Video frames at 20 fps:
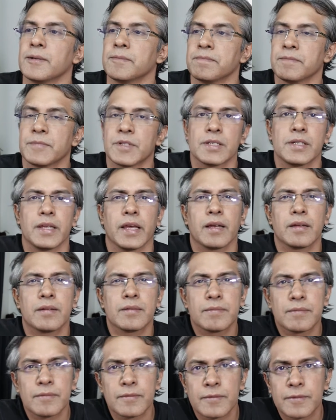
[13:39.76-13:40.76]
Just take
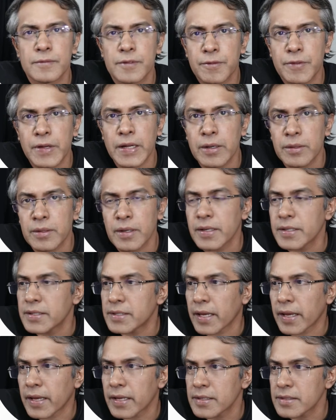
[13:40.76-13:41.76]
15 to 30
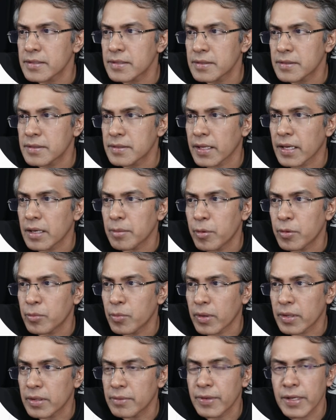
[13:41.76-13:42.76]
seconds, think about
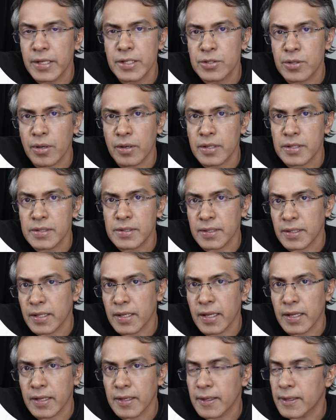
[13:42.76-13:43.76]
what the winning shot is, and
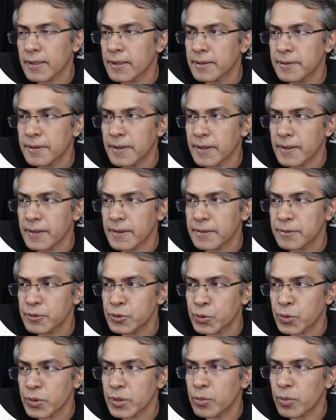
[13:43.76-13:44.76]
then I'll
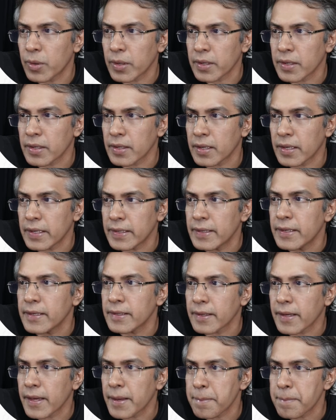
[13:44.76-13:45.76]
show you what I did in
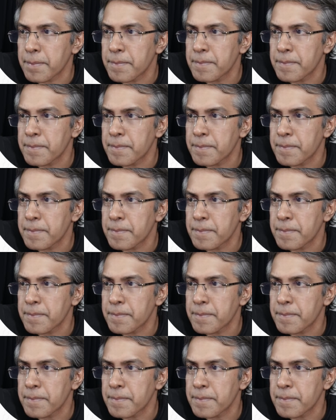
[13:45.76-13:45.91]
the game.